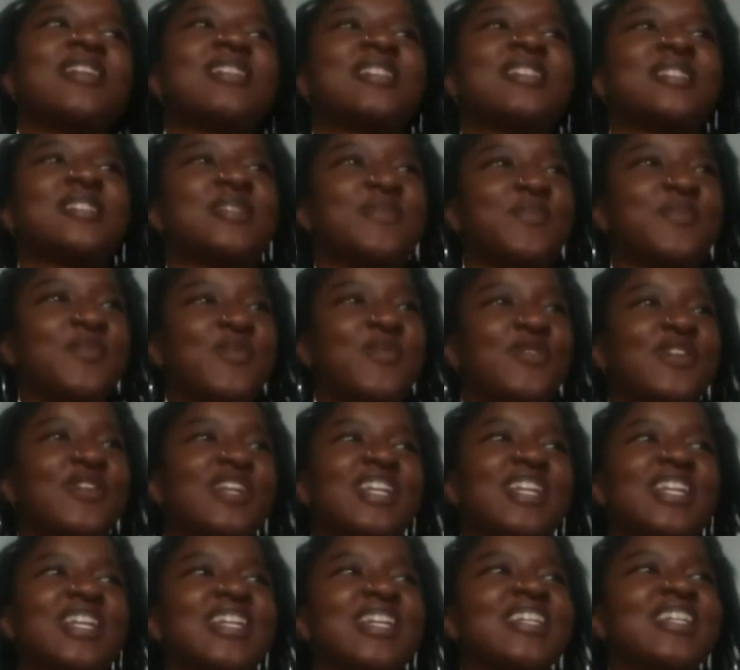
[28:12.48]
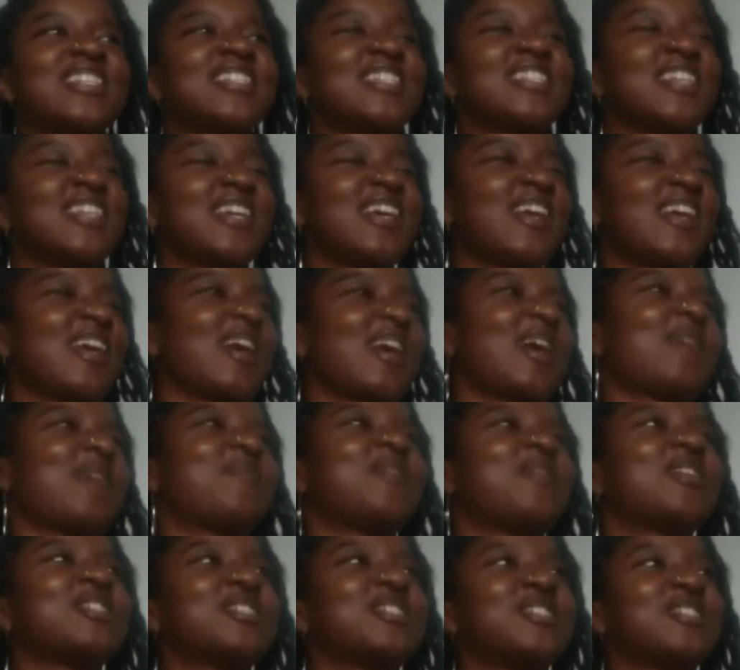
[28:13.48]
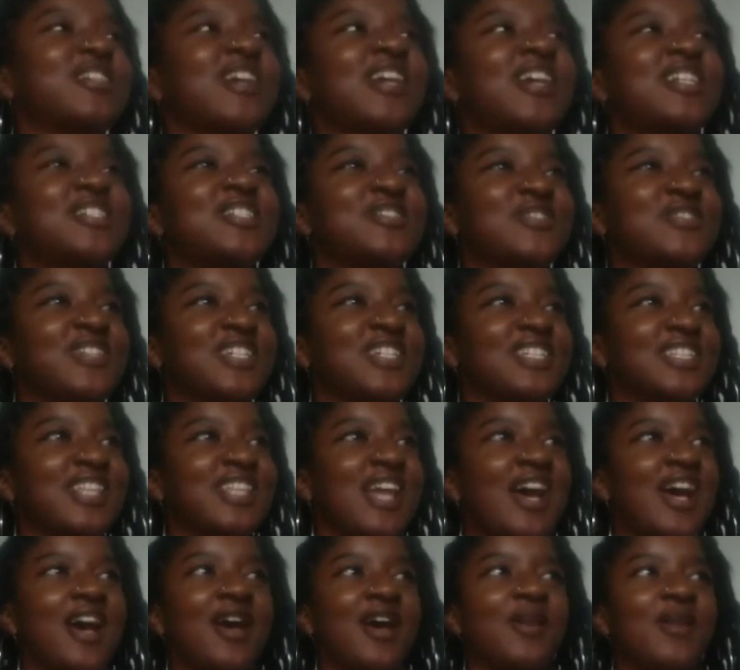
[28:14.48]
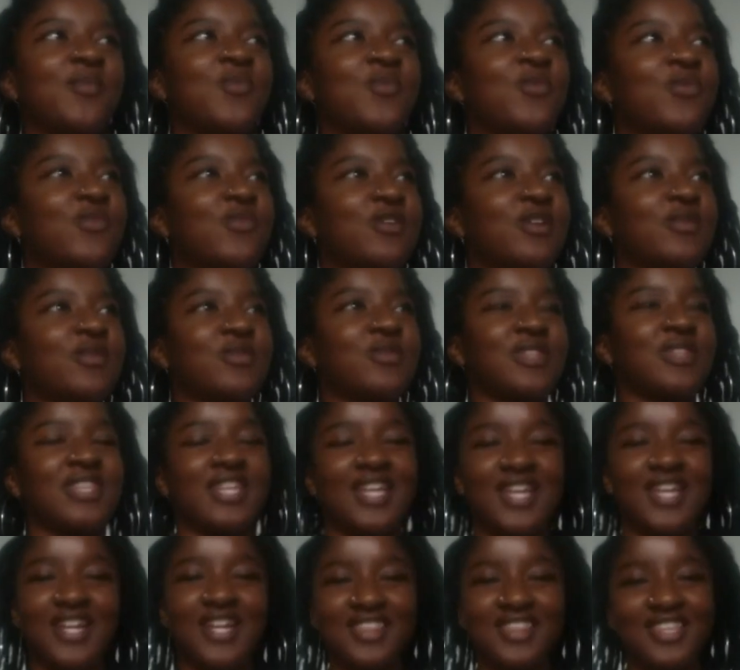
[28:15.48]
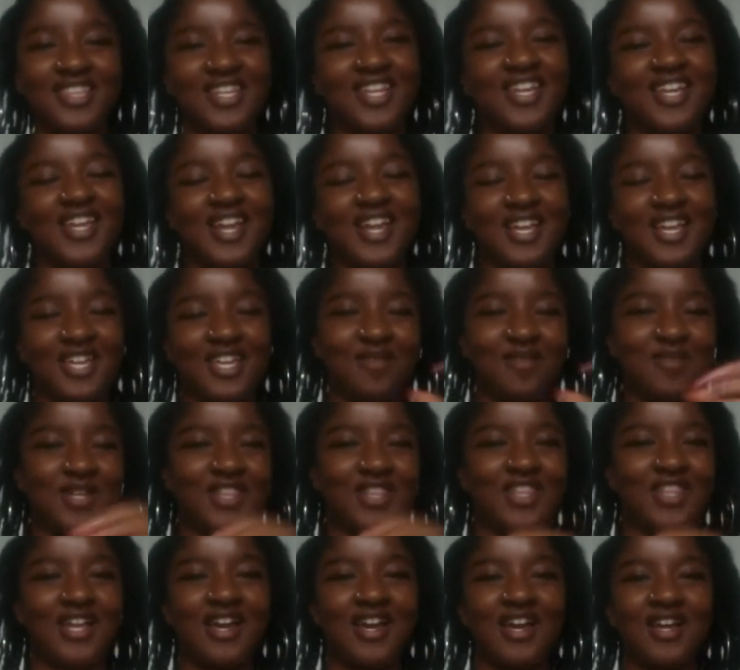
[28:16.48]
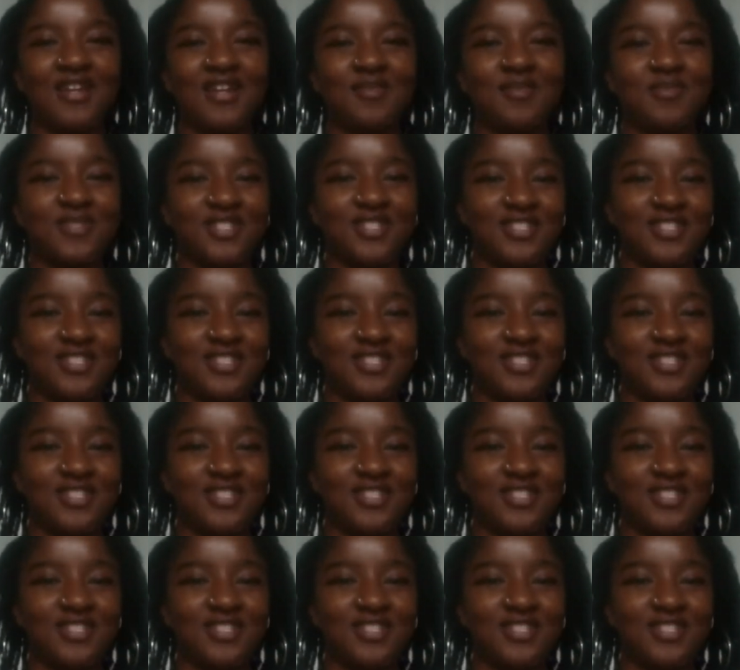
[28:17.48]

in the mornings. I make sure I drink lime water with anything, and I keep my limes